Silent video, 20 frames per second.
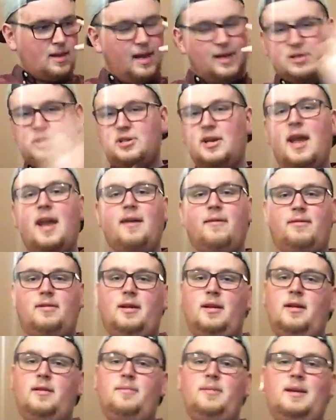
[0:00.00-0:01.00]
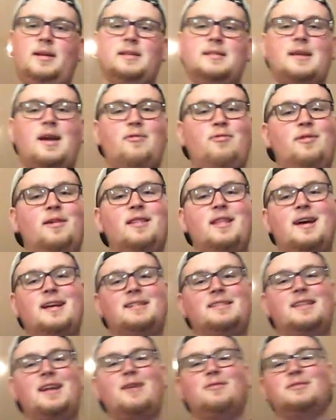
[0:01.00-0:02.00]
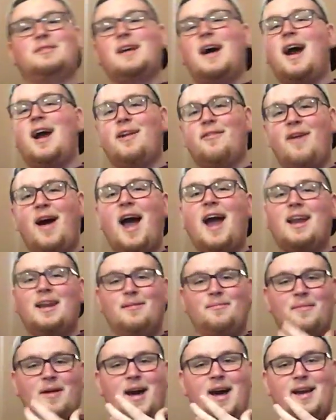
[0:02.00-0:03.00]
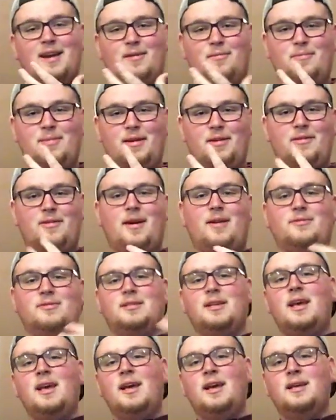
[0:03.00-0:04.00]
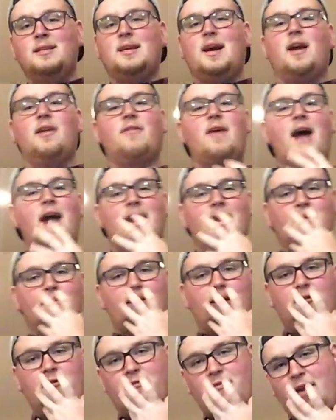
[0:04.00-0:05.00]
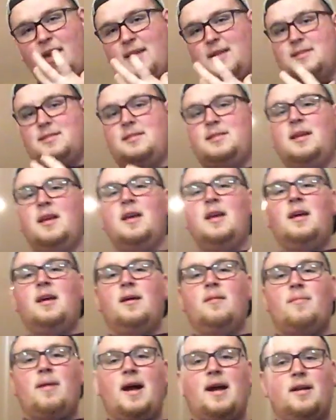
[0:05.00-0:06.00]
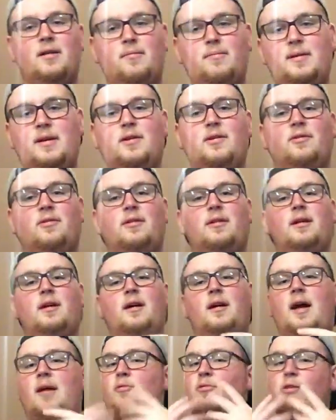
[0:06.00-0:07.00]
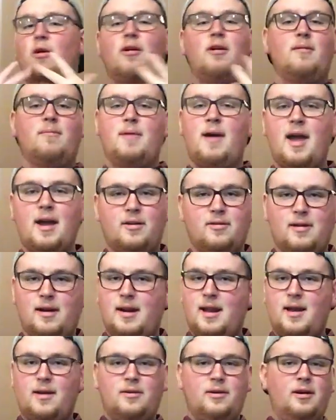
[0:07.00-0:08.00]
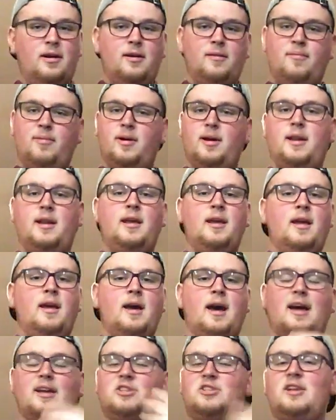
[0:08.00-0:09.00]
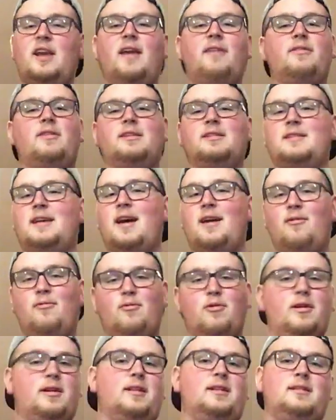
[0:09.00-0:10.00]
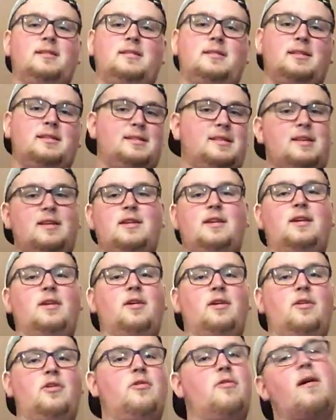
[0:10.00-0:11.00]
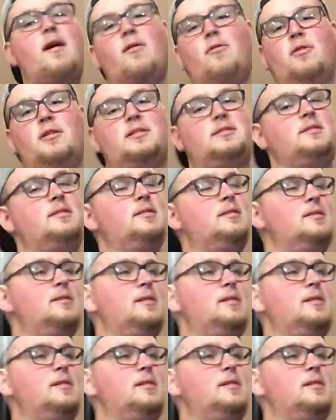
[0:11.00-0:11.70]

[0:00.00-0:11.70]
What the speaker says: I shaved because I realized that I was tired of hiding behind a beard. I was tired of hiding my face behind a beard. I'm growing it back right now, but I shaved because I wanted to see who I was.